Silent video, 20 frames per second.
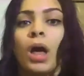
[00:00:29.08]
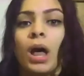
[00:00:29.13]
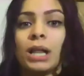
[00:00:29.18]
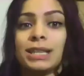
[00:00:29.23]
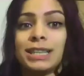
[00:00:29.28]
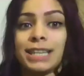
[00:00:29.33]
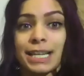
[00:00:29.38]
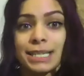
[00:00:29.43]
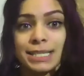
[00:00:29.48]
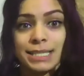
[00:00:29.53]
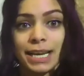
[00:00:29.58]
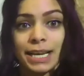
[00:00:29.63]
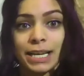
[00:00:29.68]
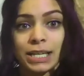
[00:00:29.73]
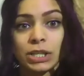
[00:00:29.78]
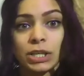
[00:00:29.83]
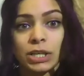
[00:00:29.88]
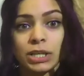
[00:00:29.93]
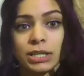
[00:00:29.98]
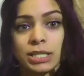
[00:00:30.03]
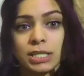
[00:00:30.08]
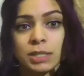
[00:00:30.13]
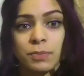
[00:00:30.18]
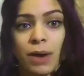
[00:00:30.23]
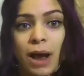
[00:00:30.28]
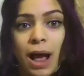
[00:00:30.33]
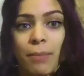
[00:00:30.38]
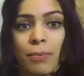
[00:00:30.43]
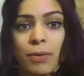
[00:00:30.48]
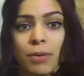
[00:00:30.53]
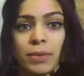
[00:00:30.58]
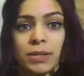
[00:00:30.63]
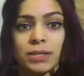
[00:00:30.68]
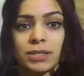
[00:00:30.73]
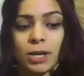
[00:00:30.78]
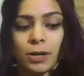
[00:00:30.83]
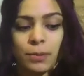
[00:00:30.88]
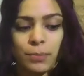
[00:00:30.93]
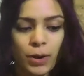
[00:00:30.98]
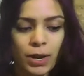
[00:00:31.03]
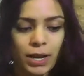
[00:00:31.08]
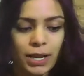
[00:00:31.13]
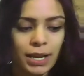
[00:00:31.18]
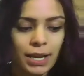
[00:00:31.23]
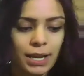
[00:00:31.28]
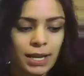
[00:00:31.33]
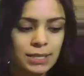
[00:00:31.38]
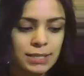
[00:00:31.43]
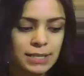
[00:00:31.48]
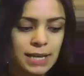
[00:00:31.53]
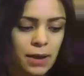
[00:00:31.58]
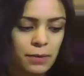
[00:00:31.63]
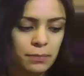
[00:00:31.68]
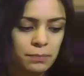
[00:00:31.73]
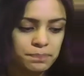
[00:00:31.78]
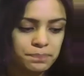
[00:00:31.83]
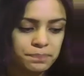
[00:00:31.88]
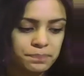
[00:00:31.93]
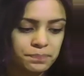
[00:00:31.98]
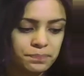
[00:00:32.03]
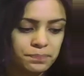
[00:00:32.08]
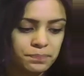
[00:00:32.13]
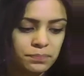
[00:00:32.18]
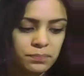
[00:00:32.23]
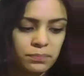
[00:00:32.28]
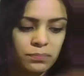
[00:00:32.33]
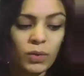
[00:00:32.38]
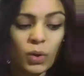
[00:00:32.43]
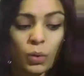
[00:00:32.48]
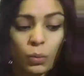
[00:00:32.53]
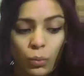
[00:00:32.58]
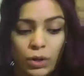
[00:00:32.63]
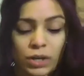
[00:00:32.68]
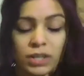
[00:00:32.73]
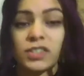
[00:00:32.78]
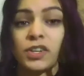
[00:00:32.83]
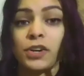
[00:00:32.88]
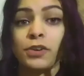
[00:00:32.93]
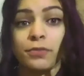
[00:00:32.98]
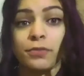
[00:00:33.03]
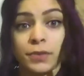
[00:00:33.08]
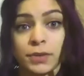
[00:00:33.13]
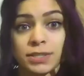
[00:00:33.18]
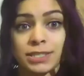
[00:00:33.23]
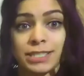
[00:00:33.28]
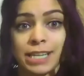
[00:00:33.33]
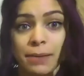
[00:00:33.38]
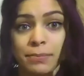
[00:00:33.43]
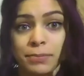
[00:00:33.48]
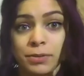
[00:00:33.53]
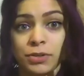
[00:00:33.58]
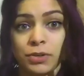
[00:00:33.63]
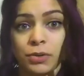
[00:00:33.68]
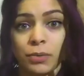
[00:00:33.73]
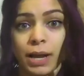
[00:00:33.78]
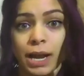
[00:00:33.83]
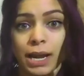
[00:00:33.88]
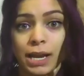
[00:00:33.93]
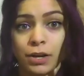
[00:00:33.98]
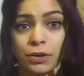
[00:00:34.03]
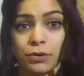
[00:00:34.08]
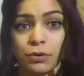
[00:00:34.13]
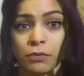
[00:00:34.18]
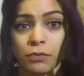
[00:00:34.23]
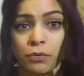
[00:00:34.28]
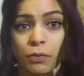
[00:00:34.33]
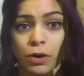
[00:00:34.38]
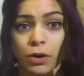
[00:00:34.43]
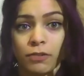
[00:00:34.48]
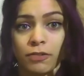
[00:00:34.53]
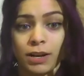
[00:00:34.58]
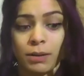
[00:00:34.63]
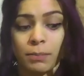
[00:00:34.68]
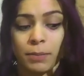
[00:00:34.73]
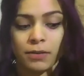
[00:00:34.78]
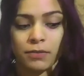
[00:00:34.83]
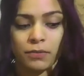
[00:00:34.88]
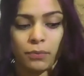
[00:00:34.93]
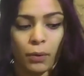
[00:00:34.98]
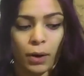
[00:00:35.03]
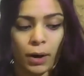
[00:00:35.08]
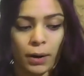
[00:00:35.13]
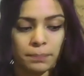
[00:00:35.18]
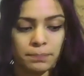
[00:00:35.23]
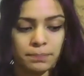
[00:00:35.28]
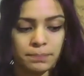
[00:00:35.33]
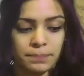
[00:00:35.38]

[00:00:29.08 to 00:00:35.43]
let's take a look at this problem and start breaking it down. What is our first step to doing 804 divided by 4?